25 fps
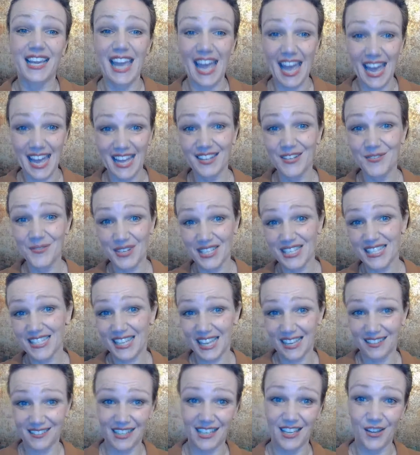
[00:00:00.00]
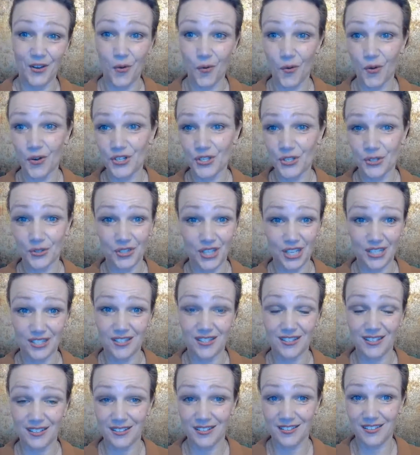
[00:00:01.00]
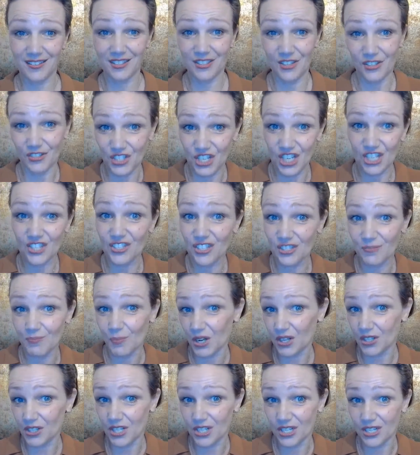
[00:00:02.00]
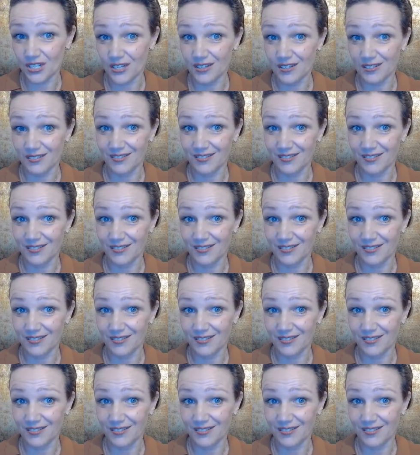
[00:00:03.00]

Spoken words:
can risk getting a horse who doesn't suggest much,